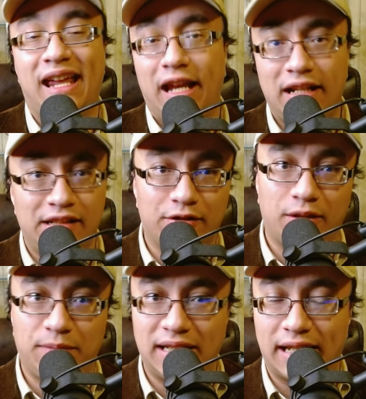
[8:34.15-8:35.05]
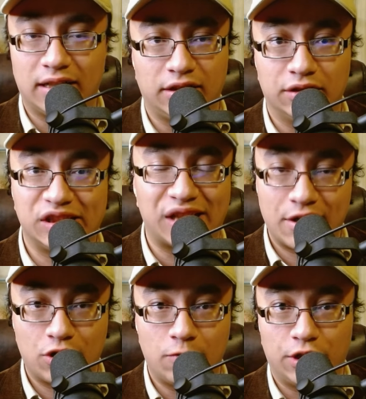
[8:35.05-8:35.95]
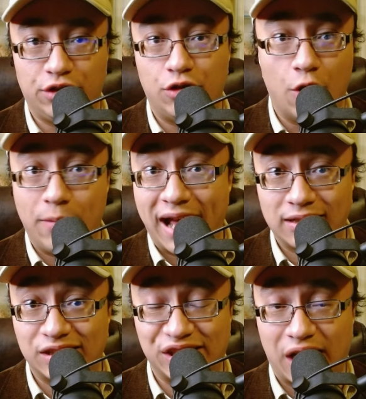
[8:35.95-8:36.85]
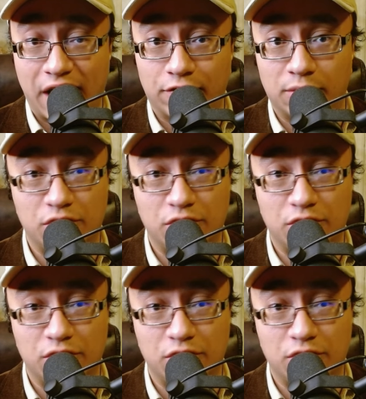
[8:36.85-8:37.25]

and there could be like a little section where you go back to Skyrim,